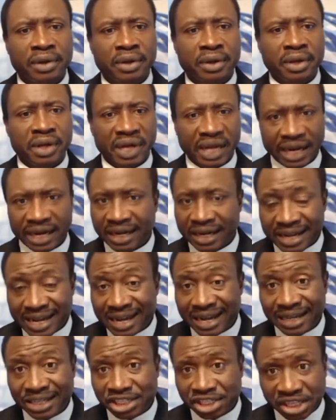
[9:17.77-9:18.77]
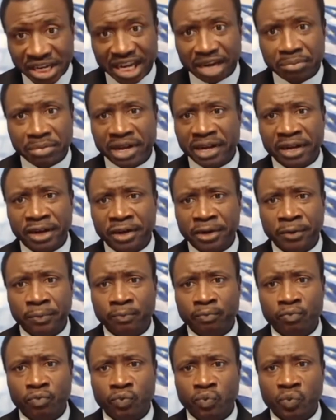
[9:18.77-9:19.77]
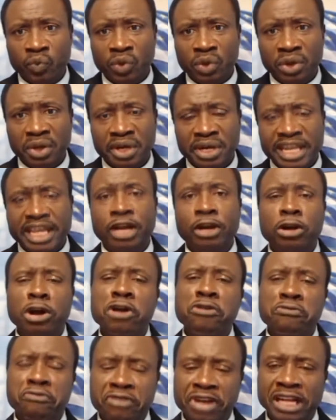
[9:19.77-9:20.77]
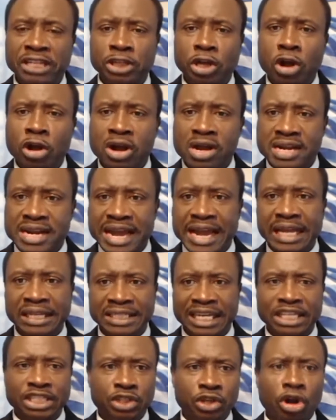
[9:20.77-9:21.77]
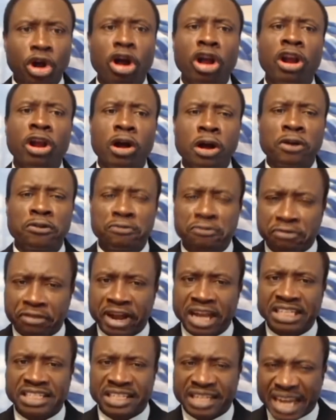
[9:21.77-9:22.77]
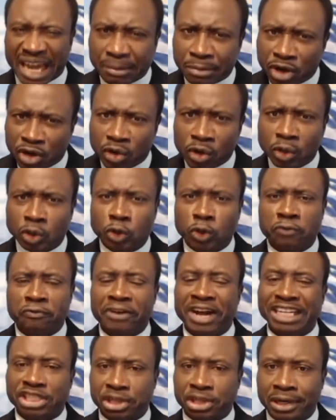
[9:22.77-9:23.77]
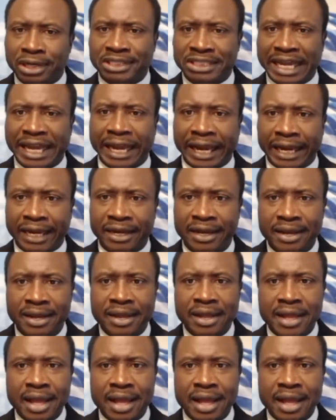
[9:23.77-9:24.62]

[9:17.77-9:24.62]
In their statement, the conference organizers call on French Cameroon to facilitate